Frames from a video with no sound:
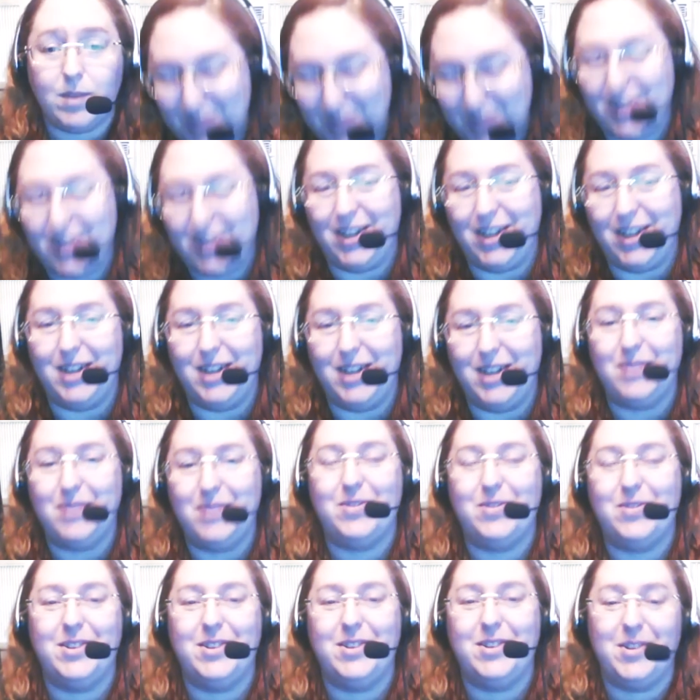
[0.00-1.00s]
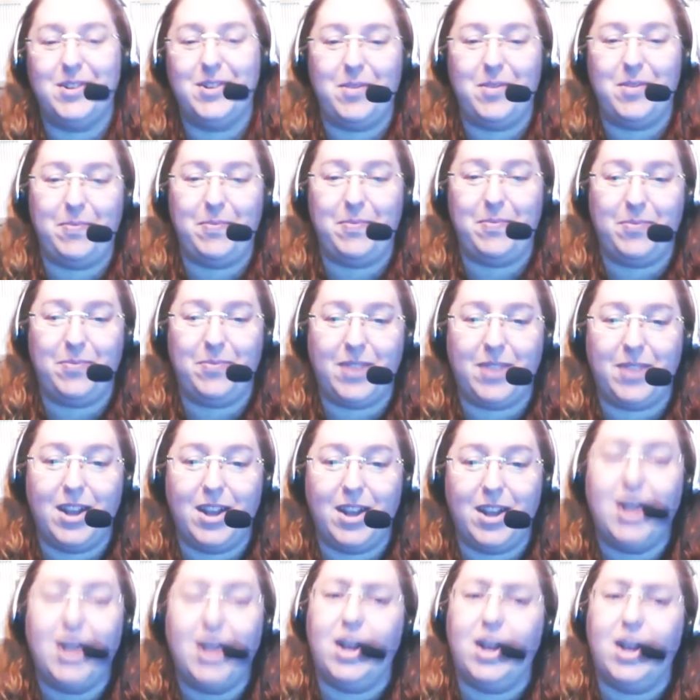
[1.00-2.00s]
Do you write every day? Are you one of those,
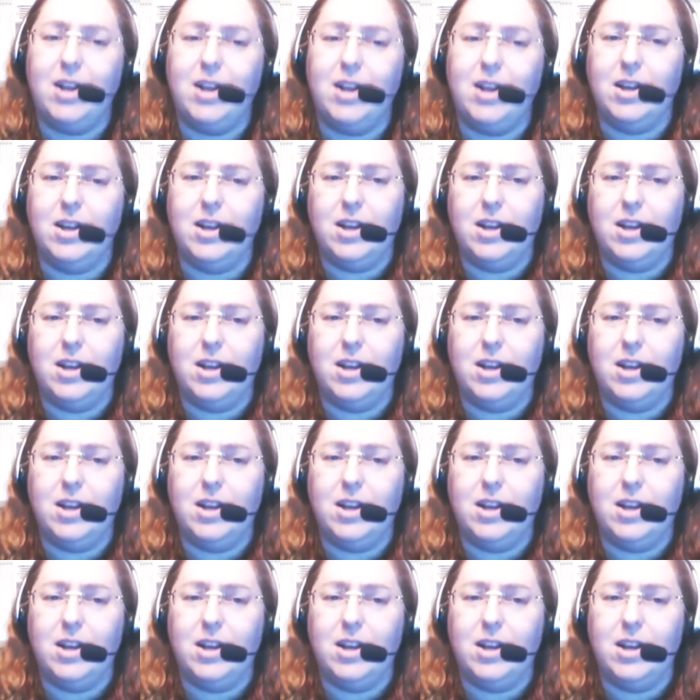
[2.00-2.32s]
like, I have